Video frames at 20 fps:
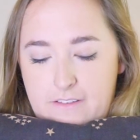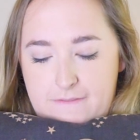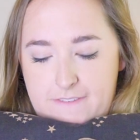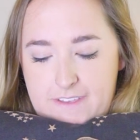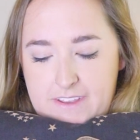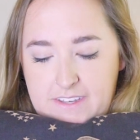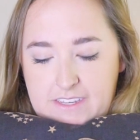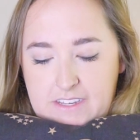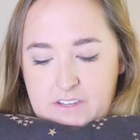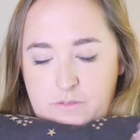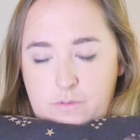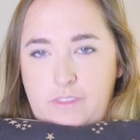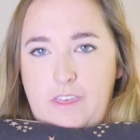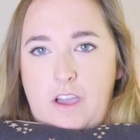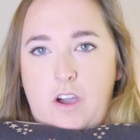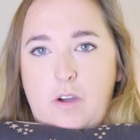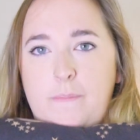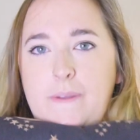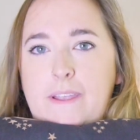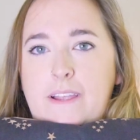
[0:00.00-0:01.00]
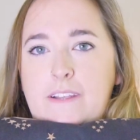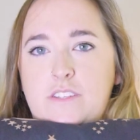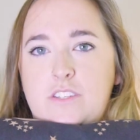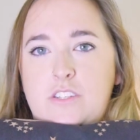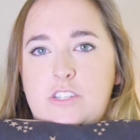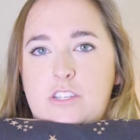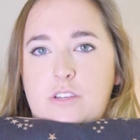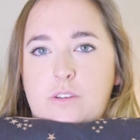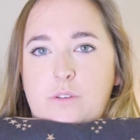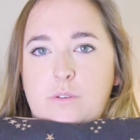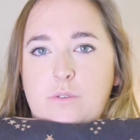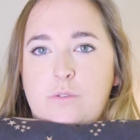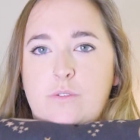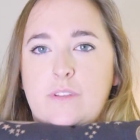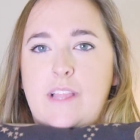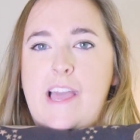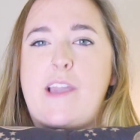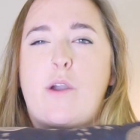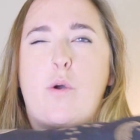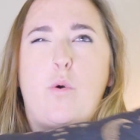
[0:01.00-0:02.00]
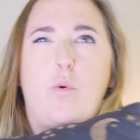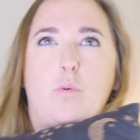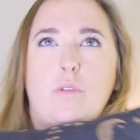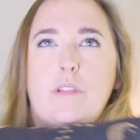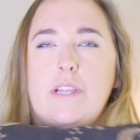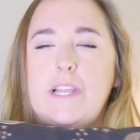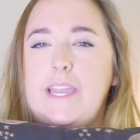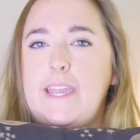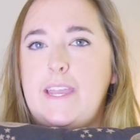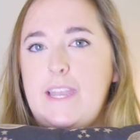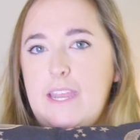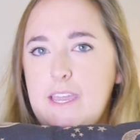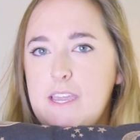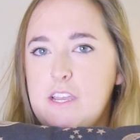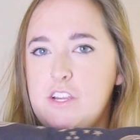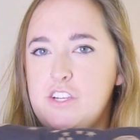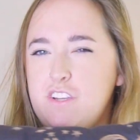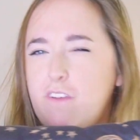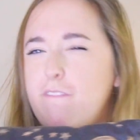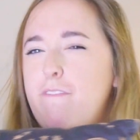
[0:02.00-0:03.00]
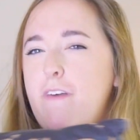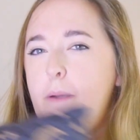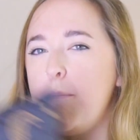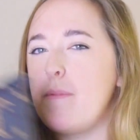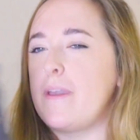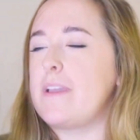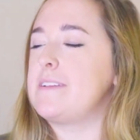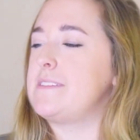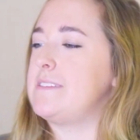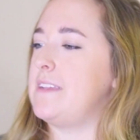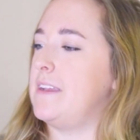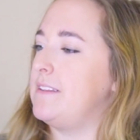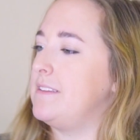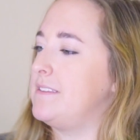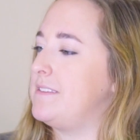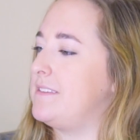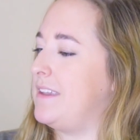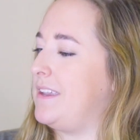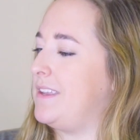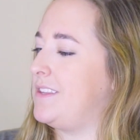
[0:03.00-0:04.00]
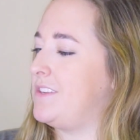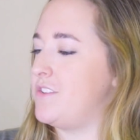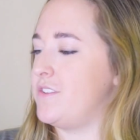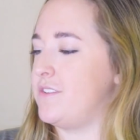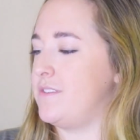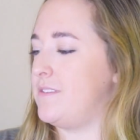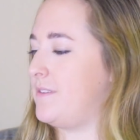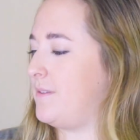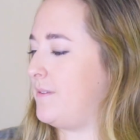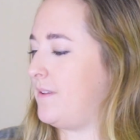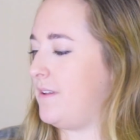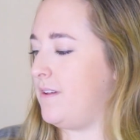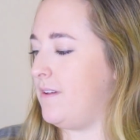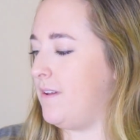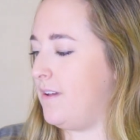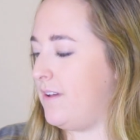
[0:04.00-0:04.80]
of vintage without being too like old lady-ish, if that makes sense. It's just, oh,